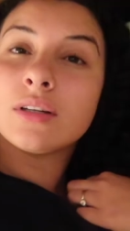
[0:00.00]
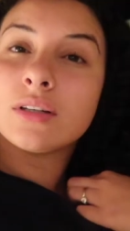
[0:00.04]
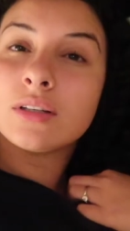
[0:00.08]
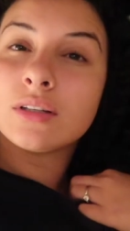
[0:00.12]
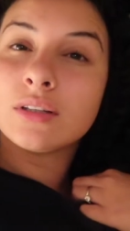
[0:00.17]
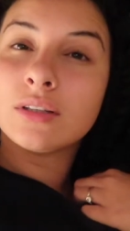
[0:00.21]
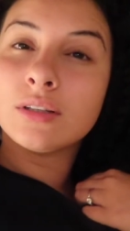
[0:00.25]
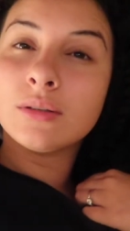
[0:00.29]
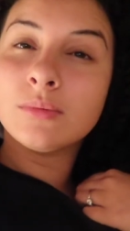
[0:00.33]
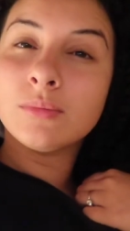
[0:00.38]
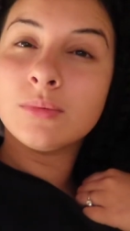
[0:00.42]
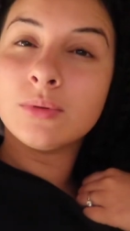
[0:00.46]

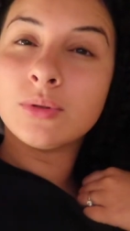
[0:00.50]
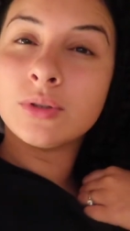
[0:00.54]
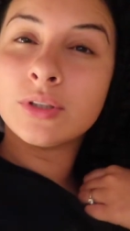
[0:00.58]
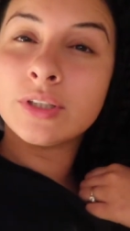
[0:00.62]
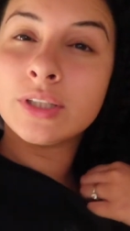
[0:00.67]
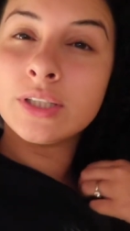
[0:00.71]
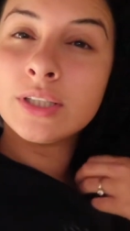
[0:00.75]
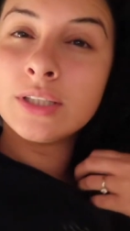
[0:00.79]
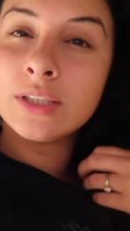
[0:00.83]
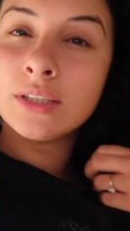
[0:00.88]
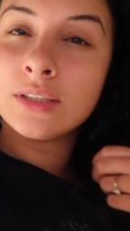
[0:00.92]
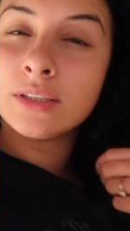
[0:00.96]
Good
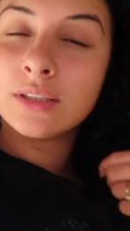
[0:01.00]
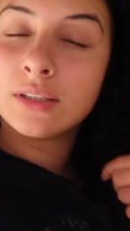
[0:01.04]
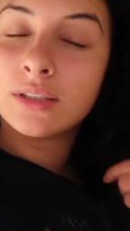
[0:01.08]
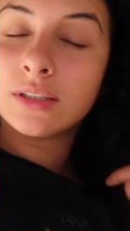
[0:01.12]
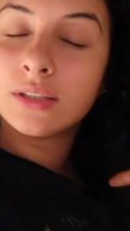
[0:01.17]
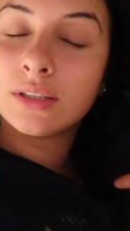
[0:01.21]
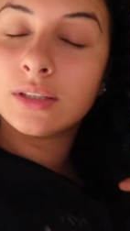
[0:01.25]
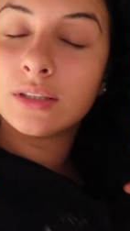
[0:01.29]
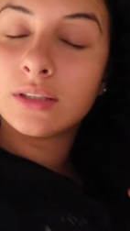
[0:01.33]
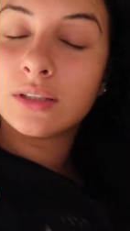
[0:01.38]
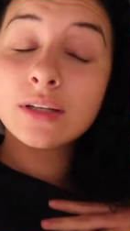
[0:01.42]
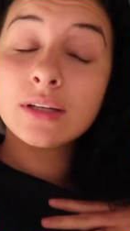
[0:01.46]
morning.
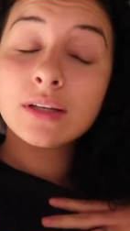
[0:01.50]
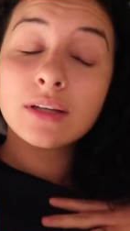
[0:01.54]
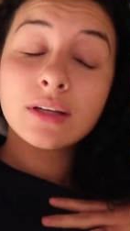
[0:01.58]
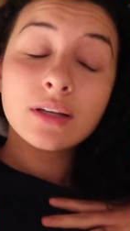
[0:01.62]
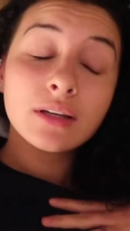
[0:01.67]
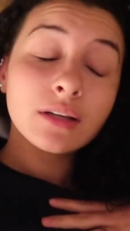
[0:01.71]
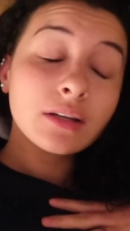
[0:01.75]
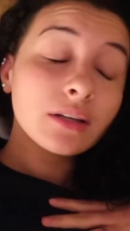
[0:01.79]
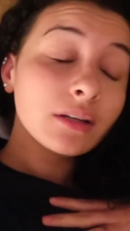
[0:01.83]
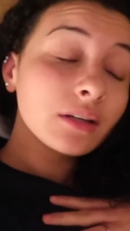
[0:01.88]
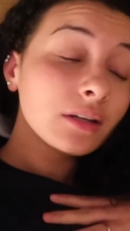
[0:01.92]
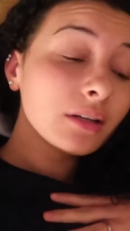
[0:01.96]

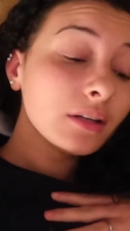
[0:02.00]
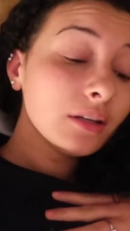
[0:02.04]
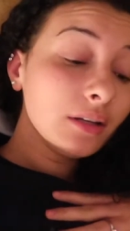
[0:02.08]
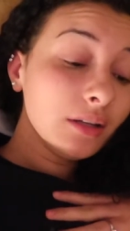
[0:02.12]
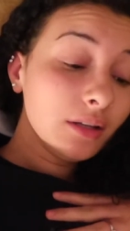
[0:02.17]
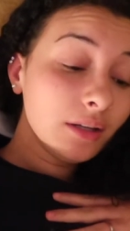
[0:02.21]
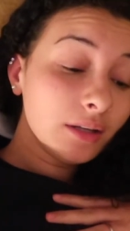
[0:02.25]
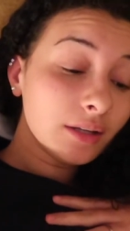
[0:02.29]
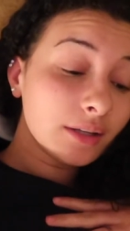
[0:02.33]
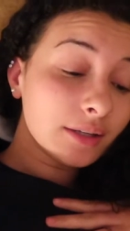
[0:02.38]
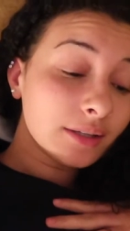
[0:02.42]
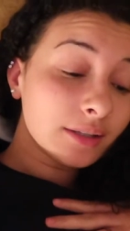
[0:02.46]

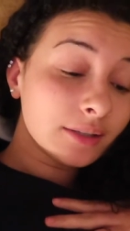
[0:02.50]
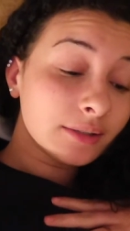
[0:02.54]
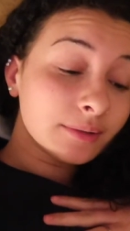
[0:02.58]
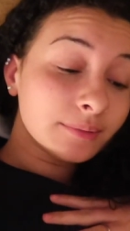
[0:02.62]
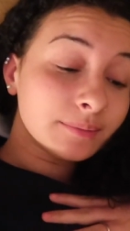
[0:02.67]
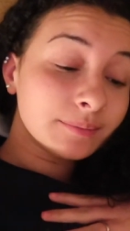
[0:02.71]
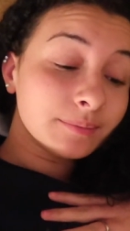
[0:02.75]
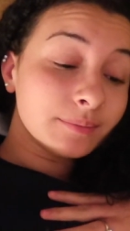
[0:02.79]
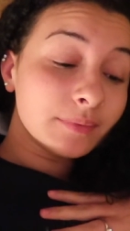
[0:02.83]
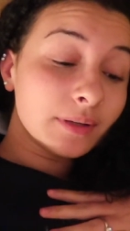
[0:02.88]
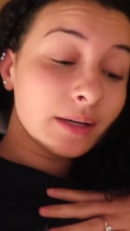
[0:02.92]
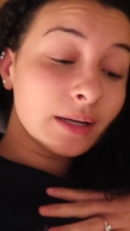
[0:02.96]

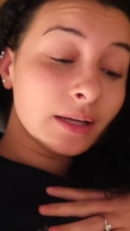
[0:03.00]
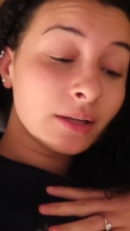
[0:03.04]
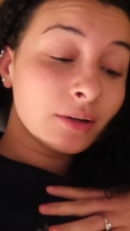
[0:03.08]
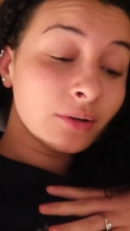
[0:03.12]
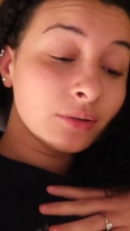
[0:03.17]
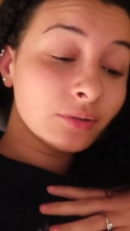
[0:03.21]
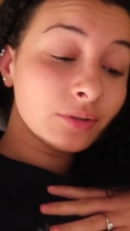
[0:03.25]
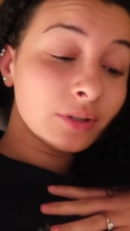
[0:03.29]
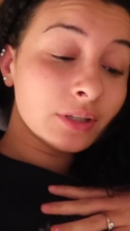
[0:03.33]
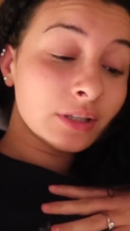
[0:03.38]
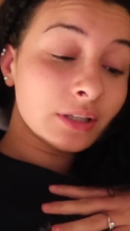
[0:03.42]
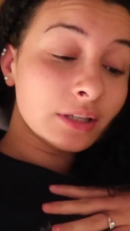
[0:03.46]
Um, I
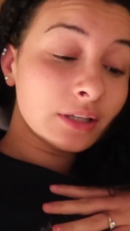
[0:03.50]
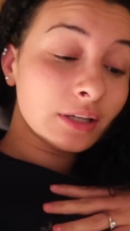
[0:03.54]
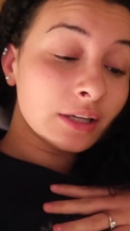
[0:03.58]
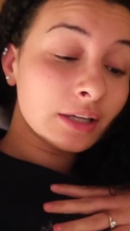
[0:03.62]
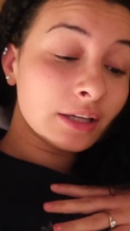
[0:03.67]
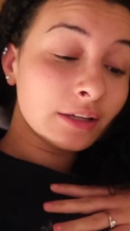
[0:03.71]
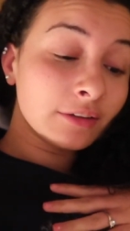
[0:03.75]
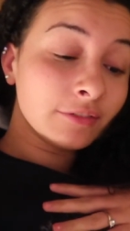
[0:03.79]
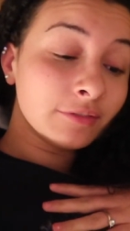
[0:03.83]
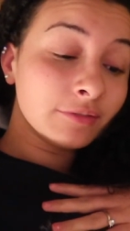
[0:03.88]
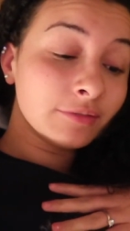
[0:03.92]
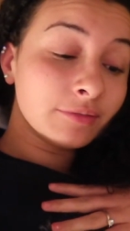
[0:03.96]
don't think I
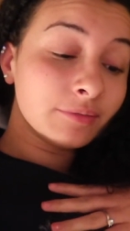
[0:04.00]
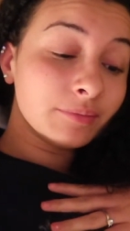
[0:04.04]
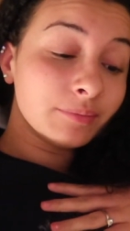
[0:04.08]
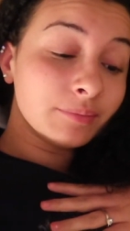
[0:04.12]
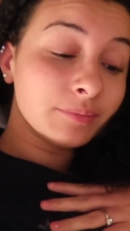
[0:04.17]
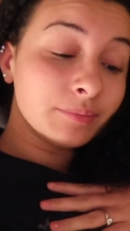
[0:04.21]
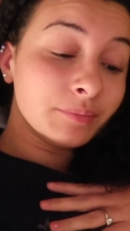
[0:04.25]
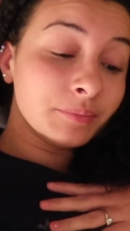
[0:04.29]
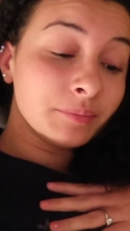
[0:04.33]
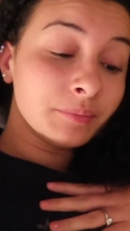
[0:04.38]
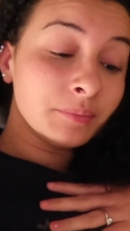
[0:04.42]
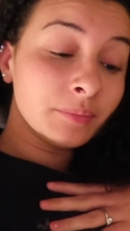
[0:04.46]
have
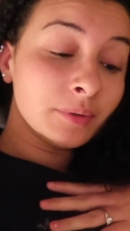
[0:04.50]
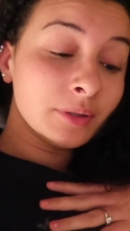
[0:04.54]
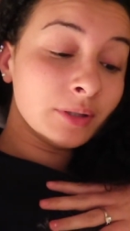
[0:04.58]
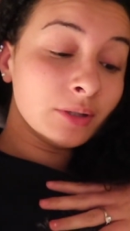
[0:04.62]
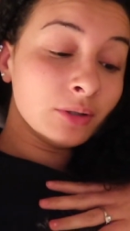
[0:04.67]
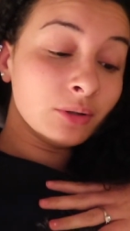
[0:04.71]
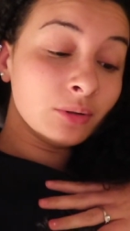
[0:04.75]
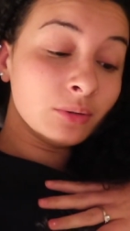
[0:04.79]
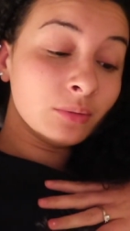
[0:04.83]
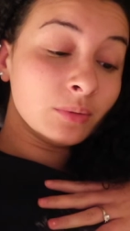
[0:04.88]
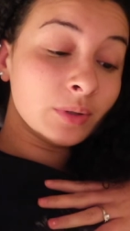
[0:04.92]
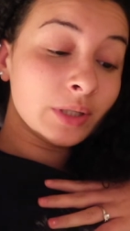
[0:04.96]
been
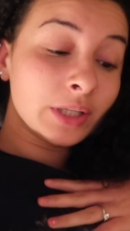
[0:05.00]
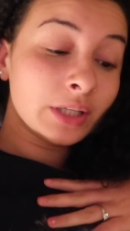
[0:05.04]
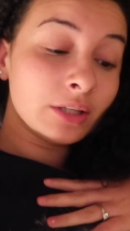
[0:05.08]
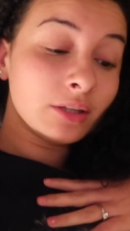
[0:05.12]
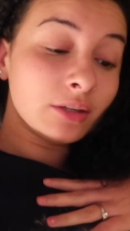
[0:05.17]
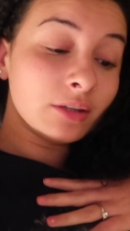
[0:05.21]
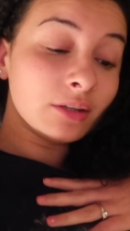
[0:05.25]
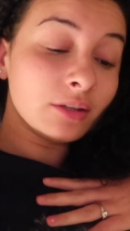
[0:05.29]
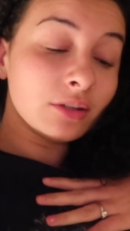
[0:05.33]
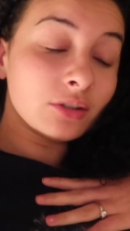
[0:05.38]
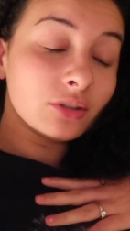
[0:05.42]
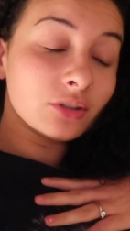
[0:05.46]
awake
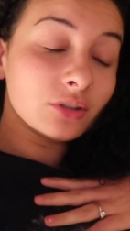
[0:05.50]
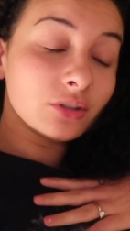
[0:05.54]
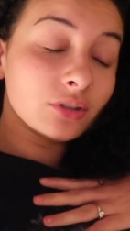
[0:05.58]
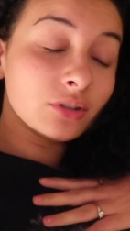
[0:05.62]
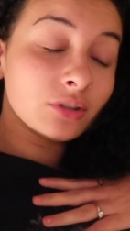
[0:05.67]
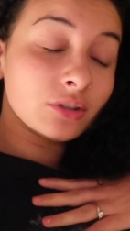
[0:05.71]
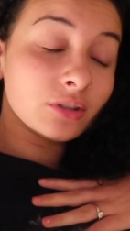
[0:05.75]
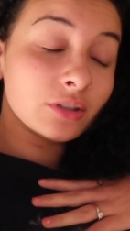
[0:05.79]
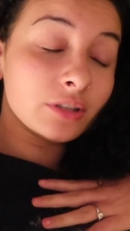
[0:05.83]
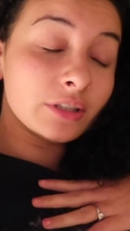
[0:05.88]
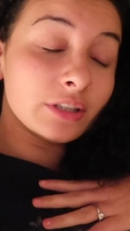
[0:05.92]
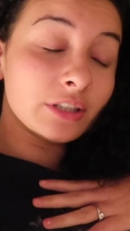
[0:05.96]
this
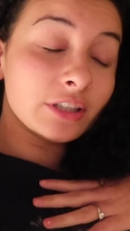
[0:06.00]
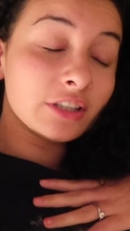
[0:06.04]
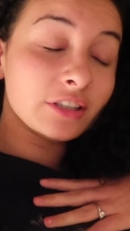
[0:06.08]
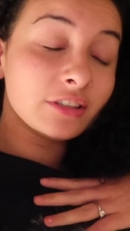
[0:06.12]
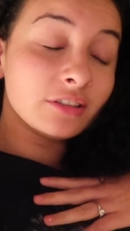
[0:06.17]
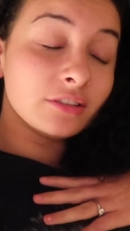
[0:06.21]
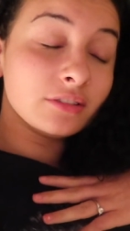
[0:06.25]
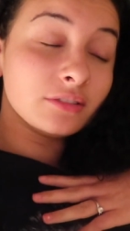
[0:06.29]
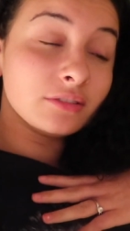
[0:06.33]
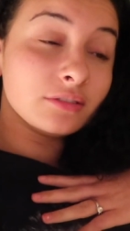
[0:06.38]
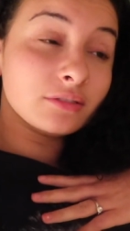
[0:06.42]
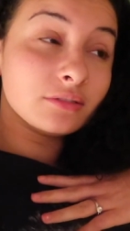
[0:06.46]
early
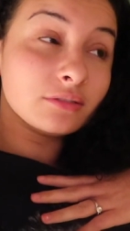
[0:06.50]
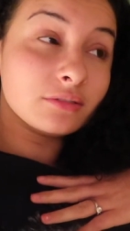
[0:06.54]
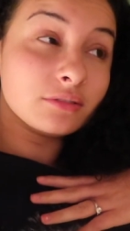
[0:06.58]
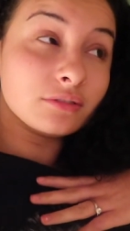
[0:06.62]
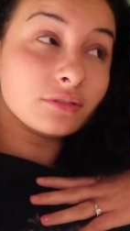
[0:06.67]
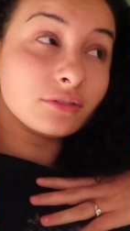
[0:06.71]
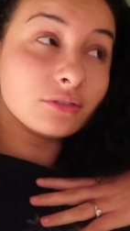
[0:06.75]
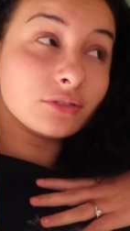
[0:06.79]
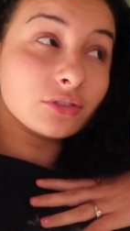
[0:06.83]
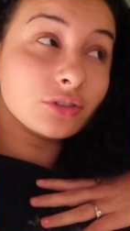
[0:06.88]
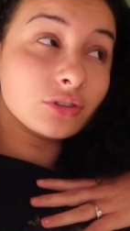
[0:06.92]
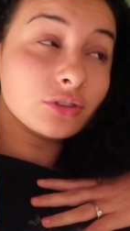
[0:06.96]
and
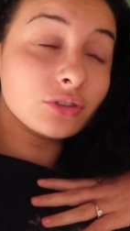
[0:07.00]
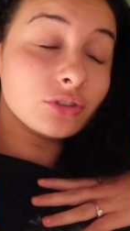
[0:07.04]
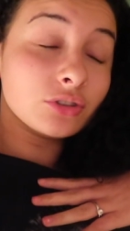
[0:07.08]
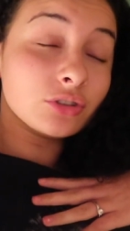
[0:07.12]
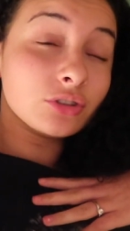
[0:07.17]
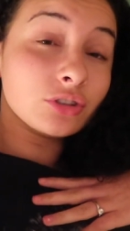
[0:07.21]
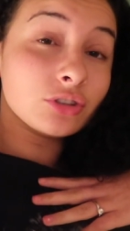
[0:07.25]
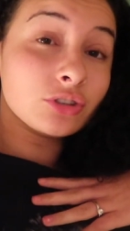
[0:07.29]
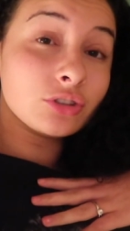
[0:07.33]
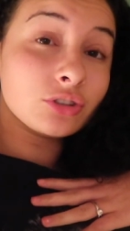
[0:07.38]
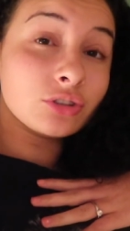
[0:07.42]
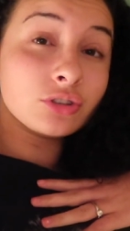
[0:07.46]

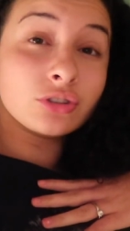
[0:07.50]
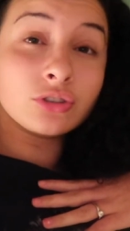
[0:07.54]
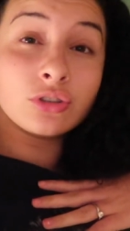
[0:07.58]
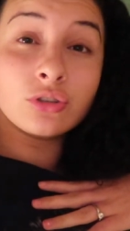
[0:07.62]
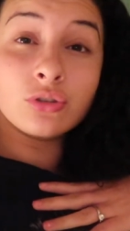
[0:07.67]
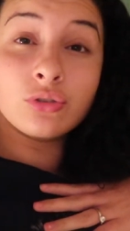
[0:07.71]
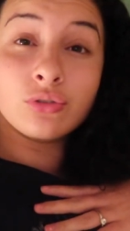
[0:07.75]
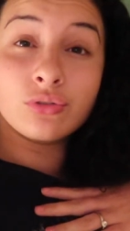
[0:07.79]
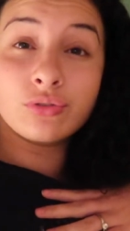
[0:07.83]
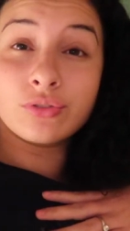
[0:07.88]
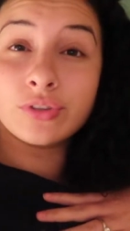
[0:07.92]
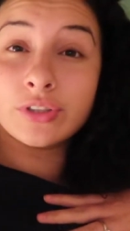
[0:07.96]

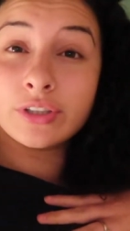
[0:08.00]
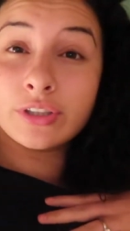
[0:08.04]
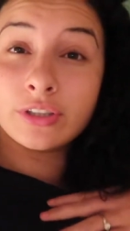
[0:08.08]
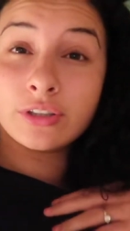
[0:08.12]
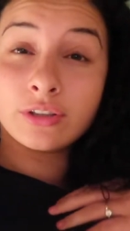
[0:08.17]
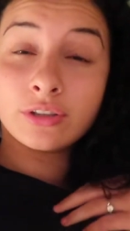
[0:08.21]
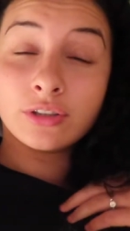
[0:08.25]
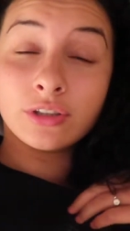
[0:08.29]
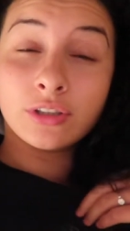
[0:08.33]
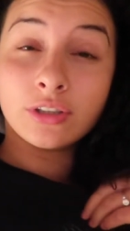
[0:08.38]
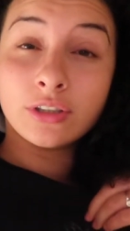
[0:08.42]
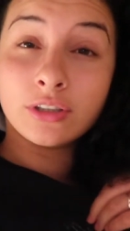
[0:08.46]
so
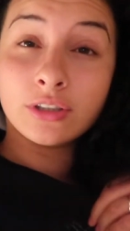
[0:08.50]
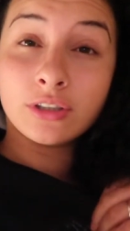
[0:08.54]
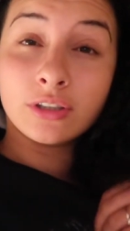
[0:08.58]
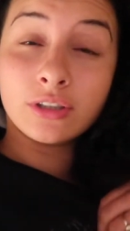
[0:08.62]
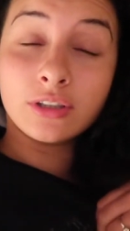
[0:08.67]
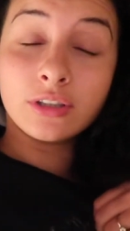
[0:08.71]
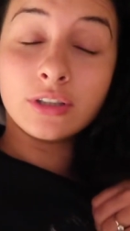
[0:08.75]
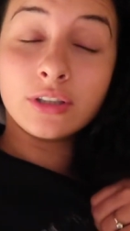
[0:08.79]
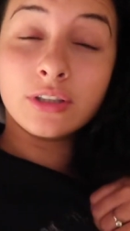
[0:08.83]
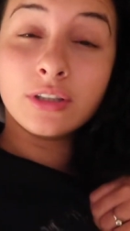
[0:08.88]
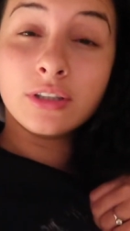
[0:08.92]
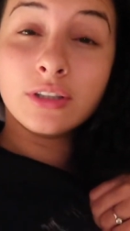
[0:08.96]
freaking long.
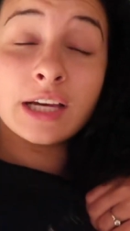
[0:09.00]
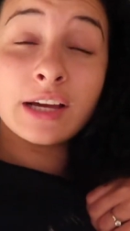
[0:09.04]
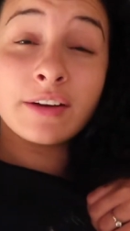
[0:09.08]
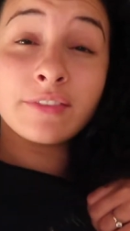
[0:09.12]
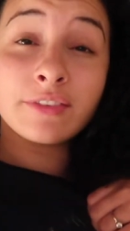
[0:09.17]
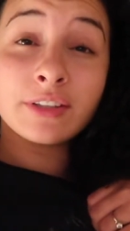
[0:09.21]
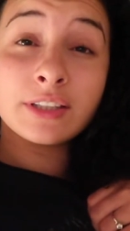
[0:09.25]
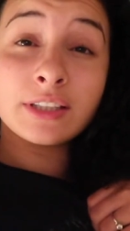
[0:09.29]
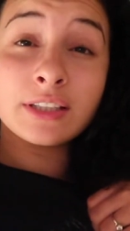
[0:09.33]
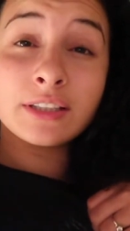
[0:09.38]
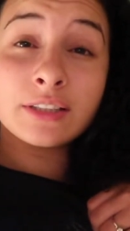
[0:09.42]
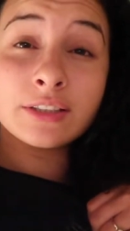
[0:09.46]
I
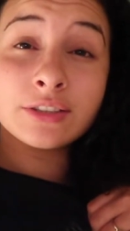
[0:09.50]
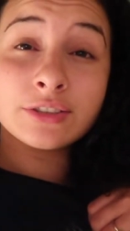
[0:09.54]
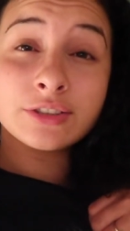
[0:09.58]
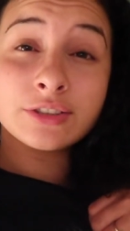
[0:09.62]
have to take a